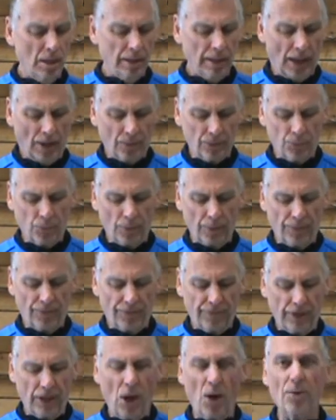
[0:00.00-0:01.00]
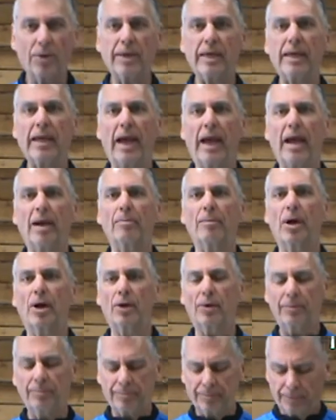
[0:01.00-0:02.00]
That was with Fiocchi
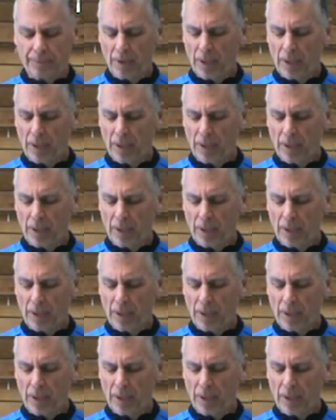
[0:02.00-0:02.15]
ammo,